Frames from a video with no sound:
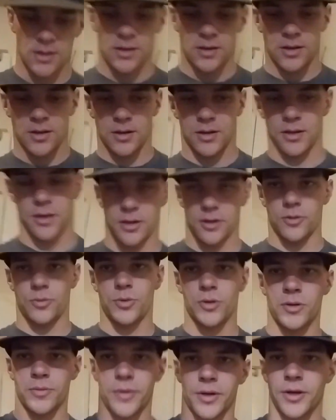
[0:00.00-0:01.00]
I'm gonna go
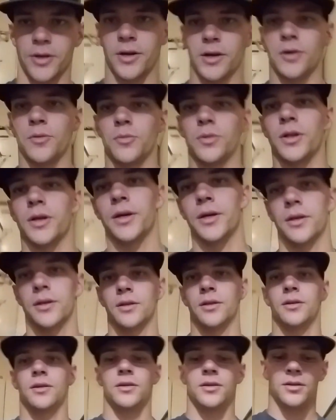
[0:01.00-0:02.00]
put up my ground blind
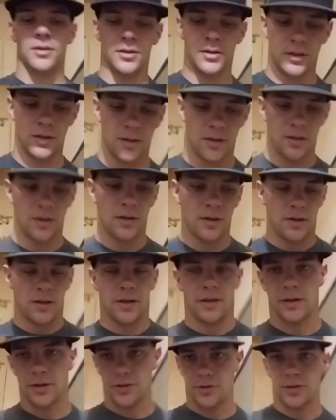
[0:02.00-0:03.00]

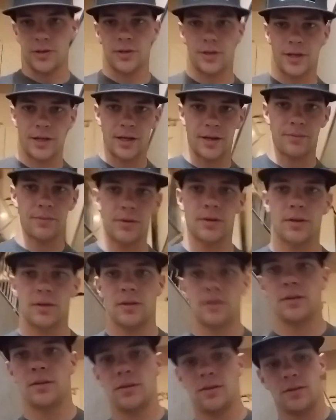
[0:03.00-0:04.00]
and a trail camera
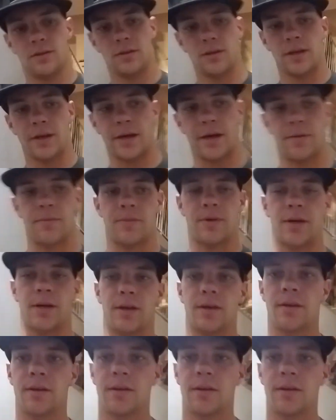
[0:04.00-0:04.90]
at my